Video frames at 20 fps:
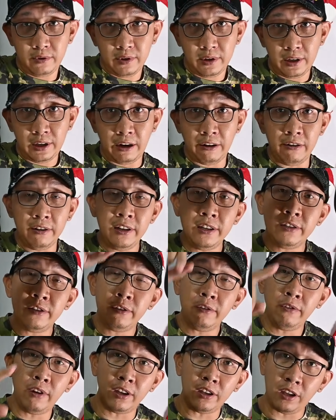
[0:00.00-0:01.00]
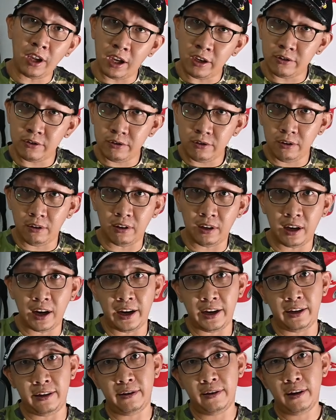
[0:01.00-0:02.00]
currently still attached to your
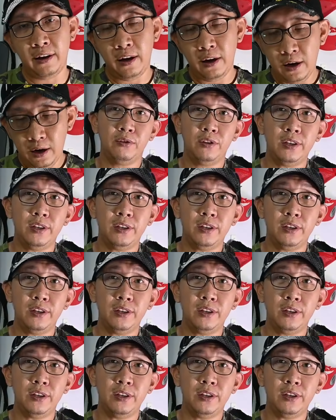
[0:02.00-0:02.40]
line. So